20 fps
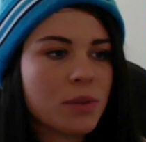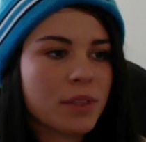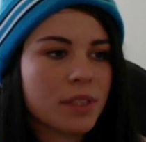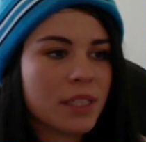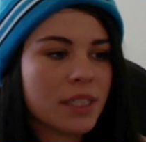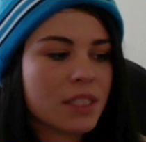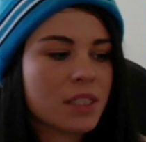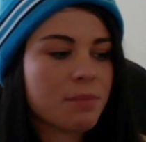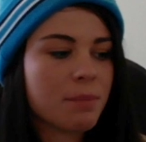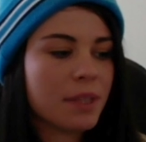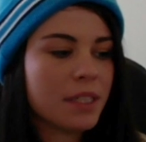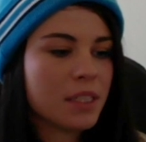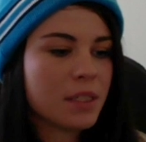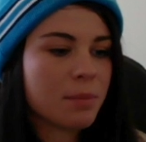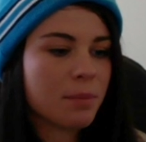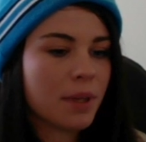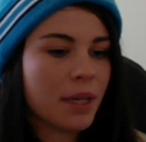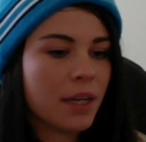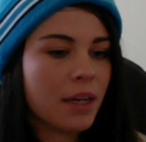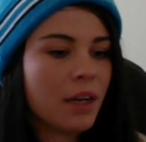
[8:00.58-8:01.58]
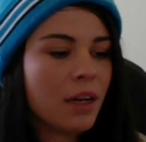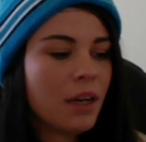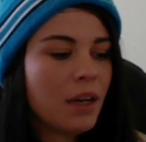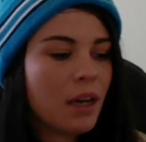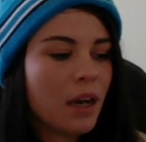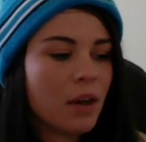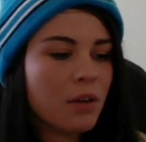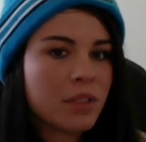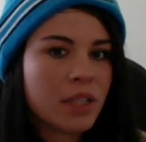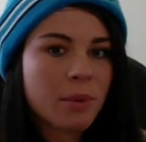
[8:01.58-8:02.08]
with the expense, but
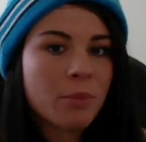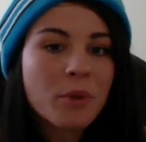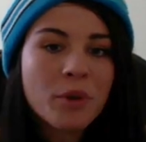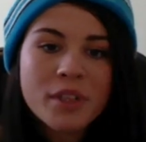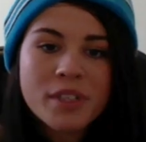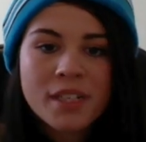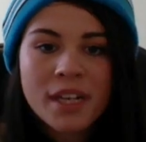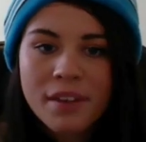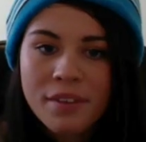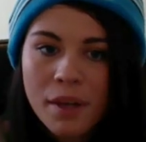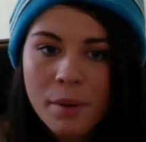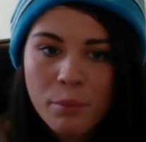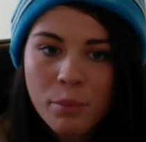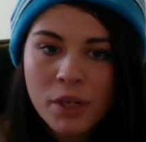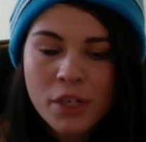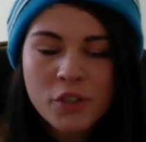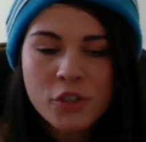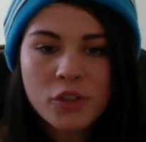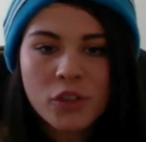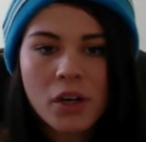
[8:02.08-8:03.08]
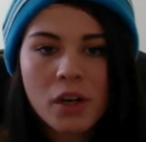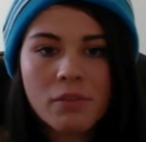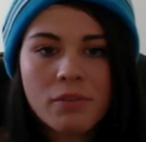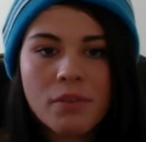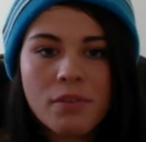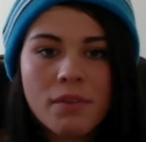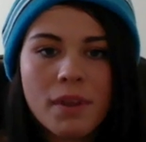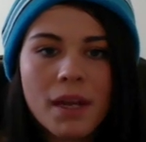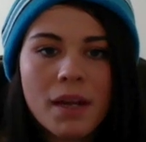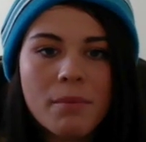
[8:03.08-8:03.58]
I was able to take that pressure off
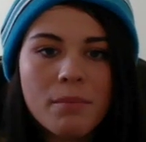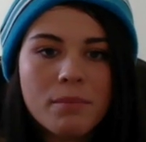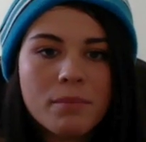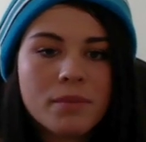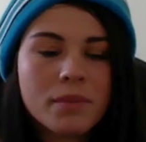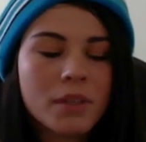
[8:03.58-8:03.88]
of them.